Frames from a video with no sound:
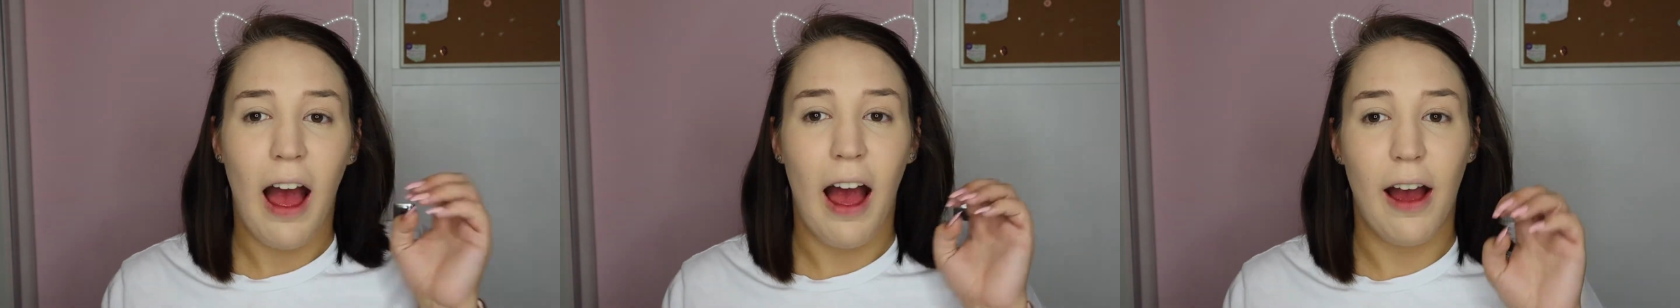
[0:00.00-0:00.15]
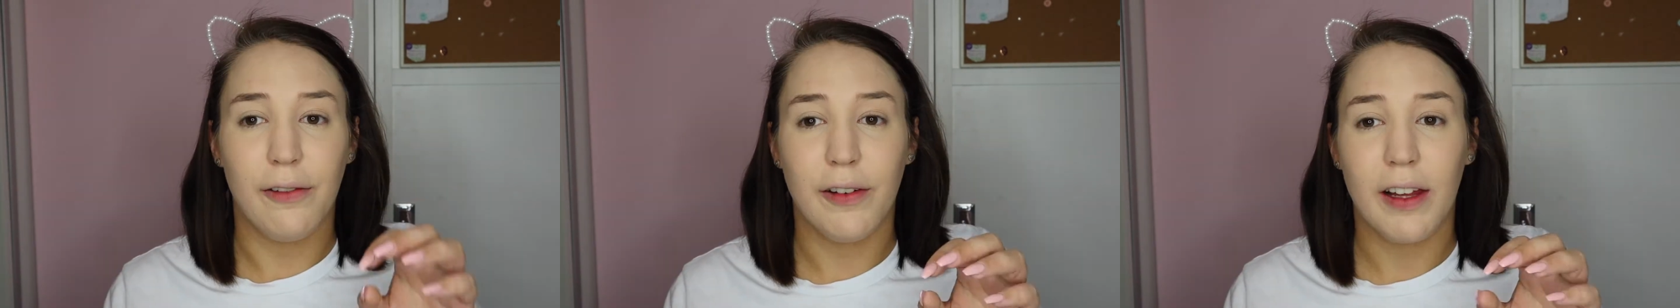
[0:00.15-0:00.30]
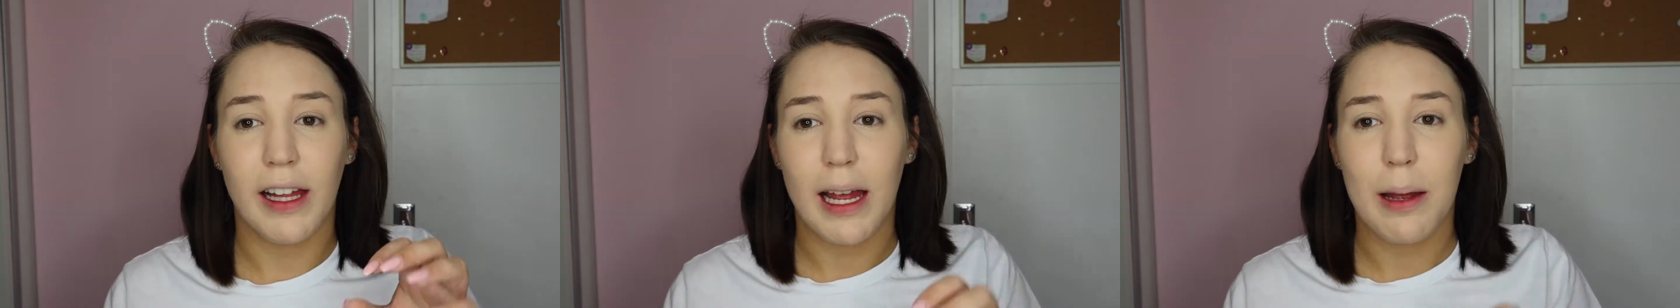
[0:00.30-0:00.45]

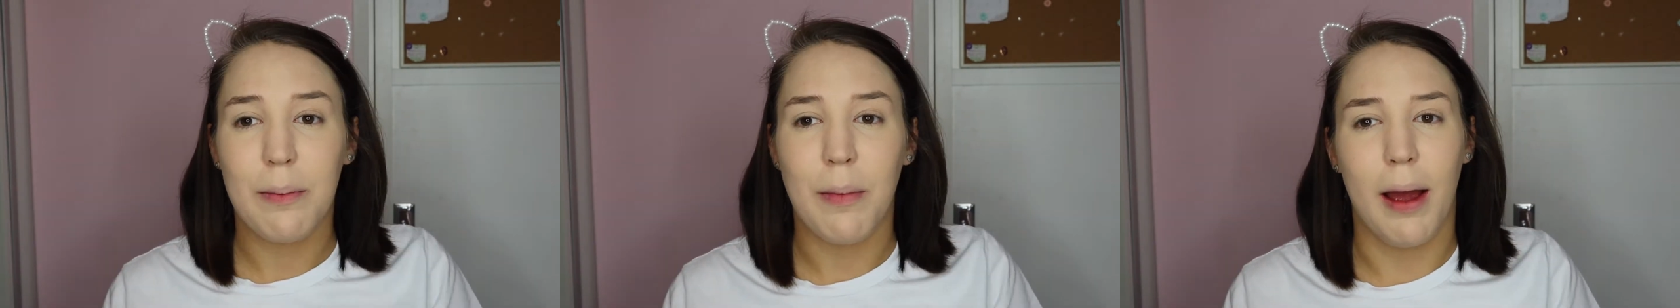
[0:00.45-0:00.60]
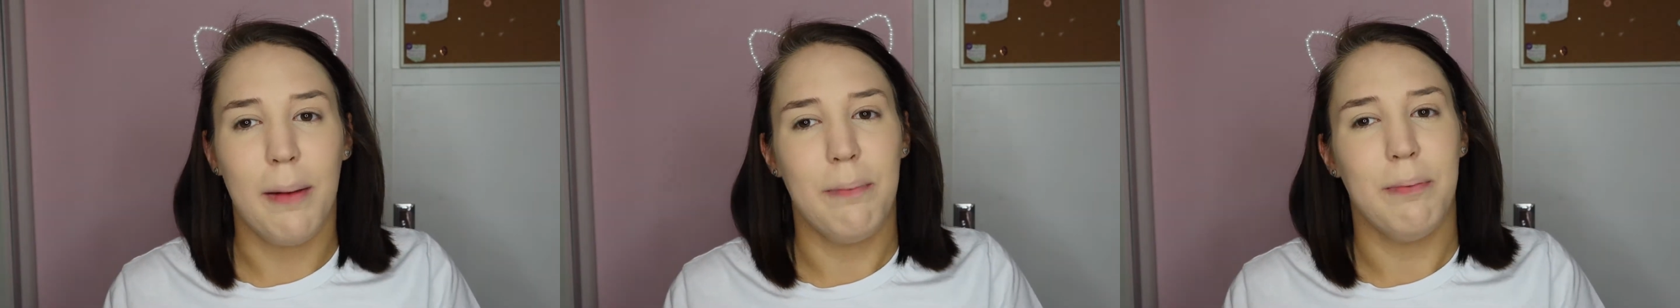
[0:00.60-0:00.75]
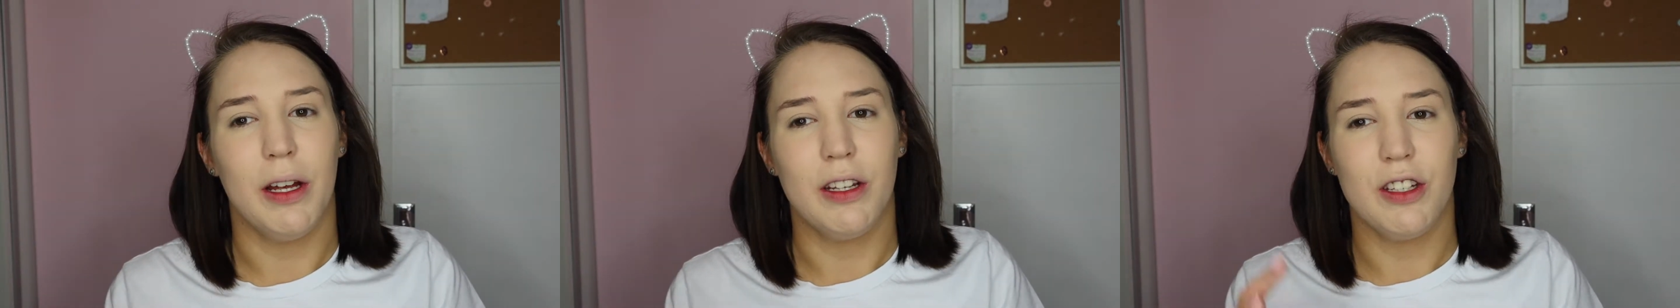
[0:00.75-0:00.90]
I feel like it
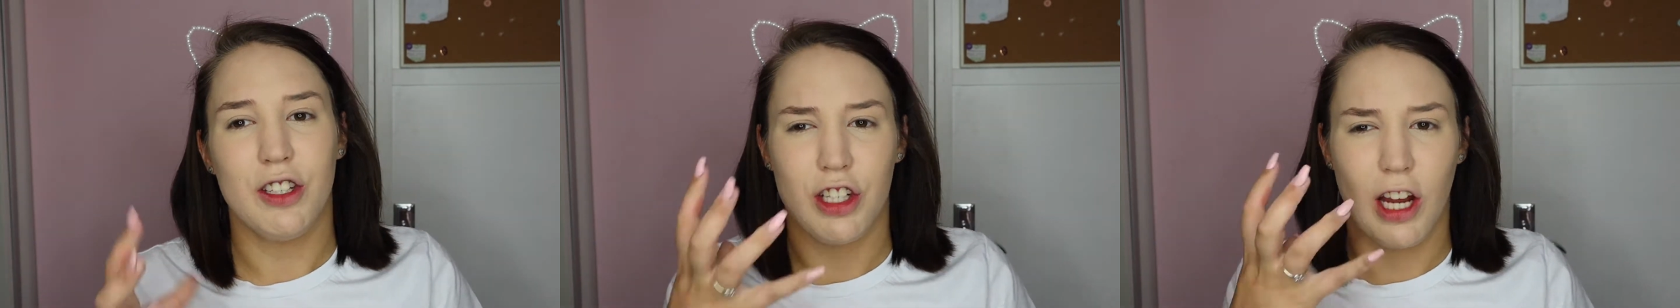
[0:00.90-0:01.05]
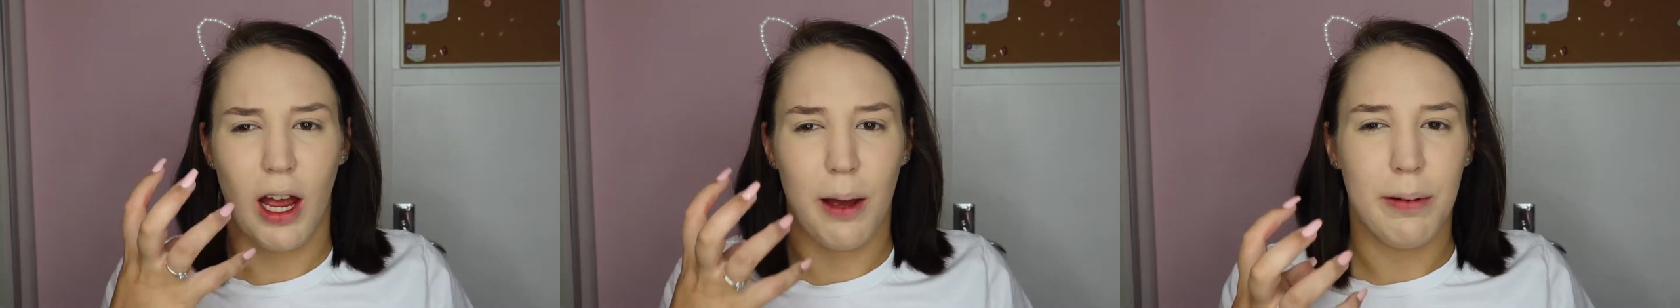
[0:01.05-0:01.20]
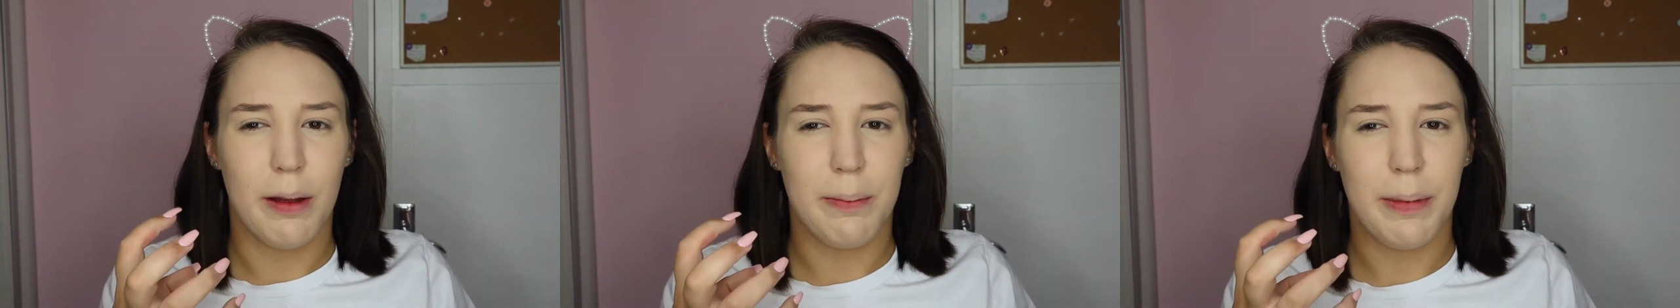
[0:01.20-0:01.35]
might bunch
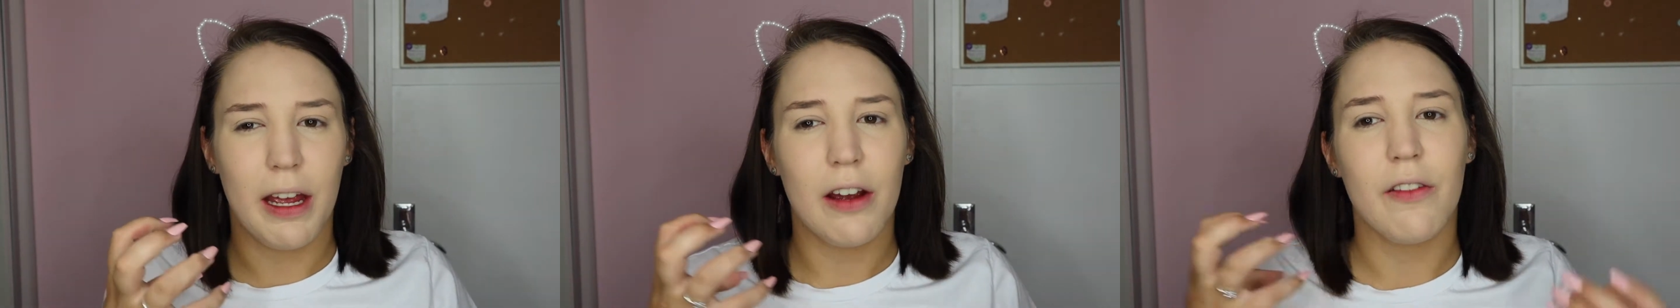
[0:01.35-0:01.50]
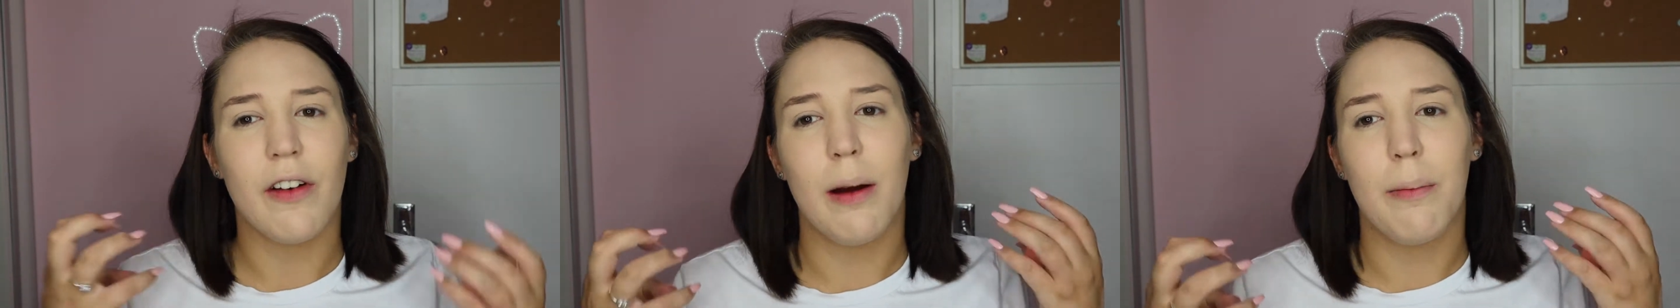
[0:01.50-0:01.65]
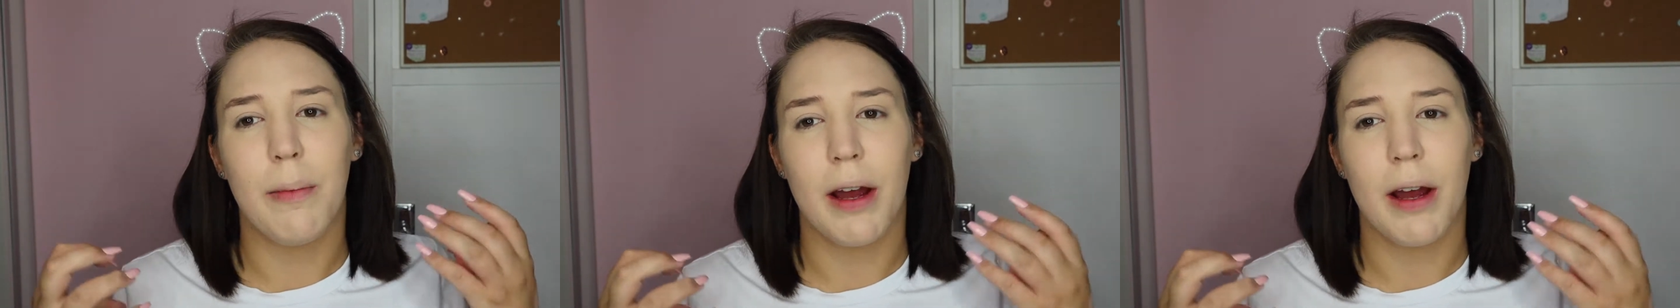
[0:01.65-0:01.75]
up a bit around